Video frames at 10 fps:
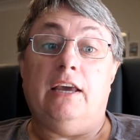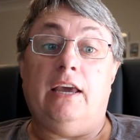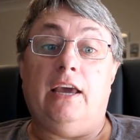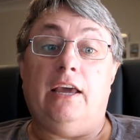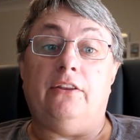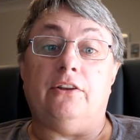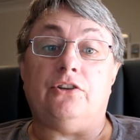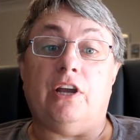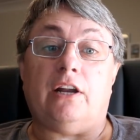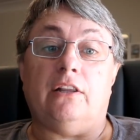and a
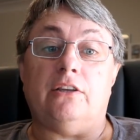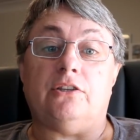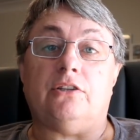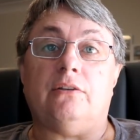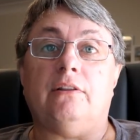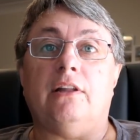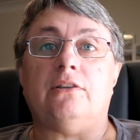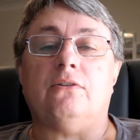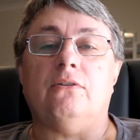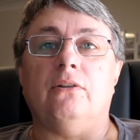checklist,
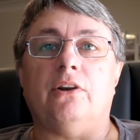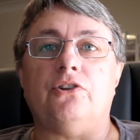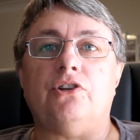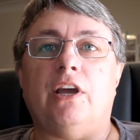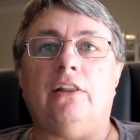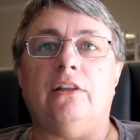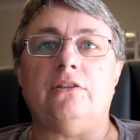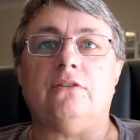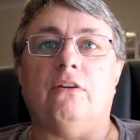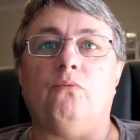let's call it a
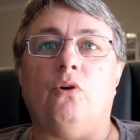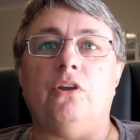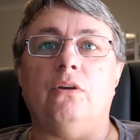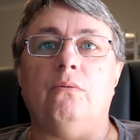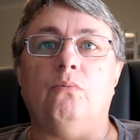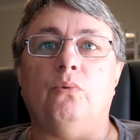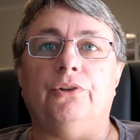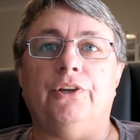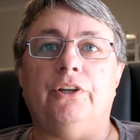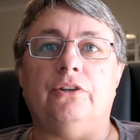checklist of what you
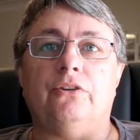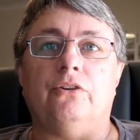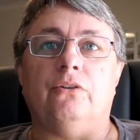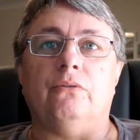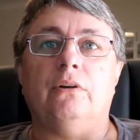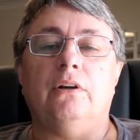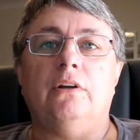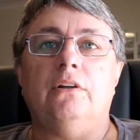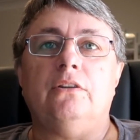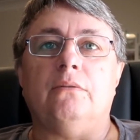will need to do
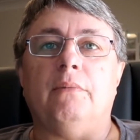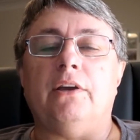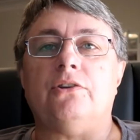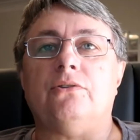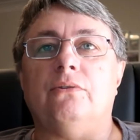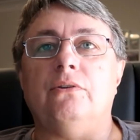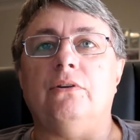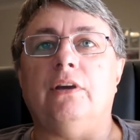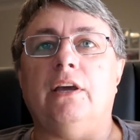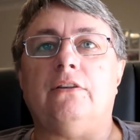to make sure
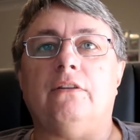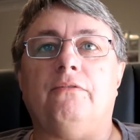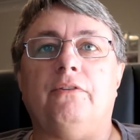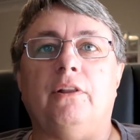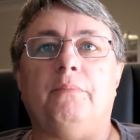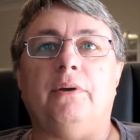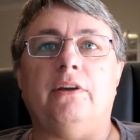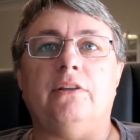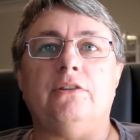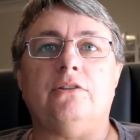you get to the
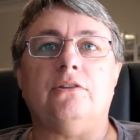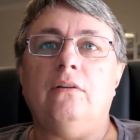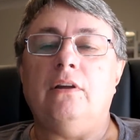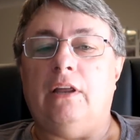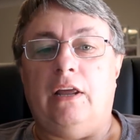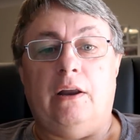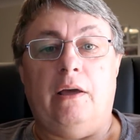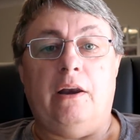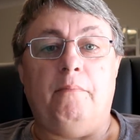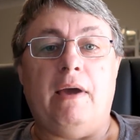Philippines in
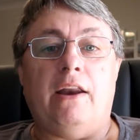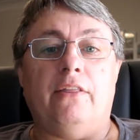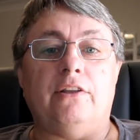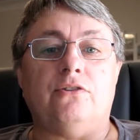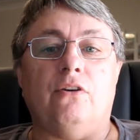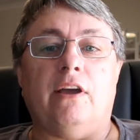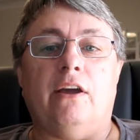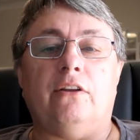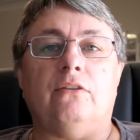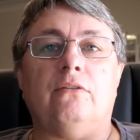a manner that's not
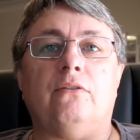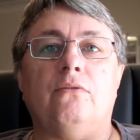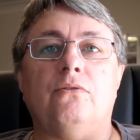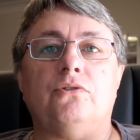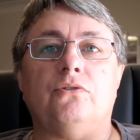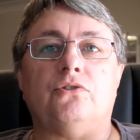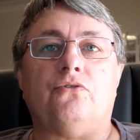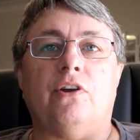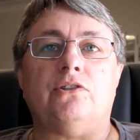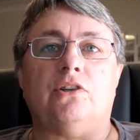going to cause you
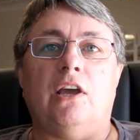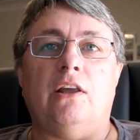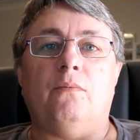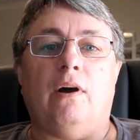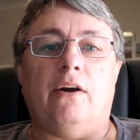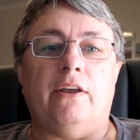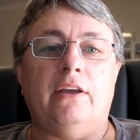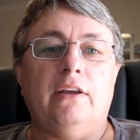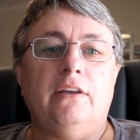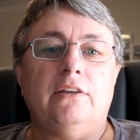stress and worry.
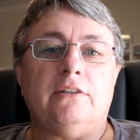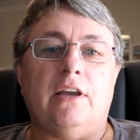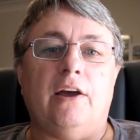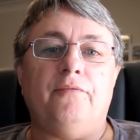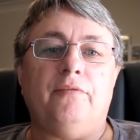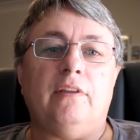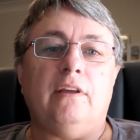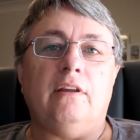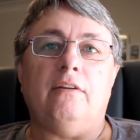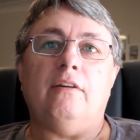So
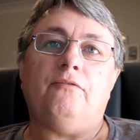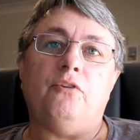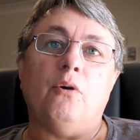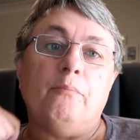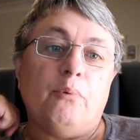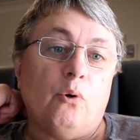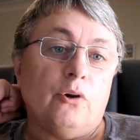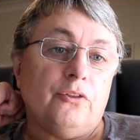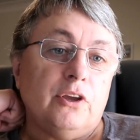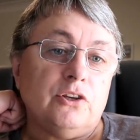a few
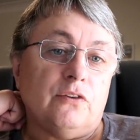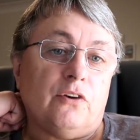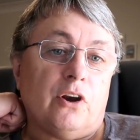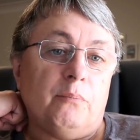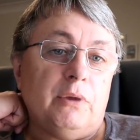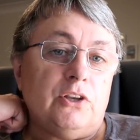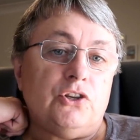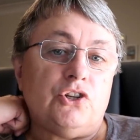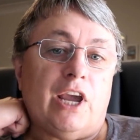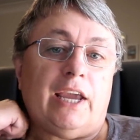important things you've got to be
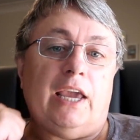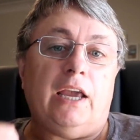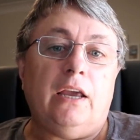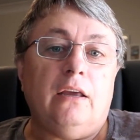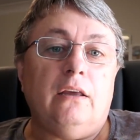checking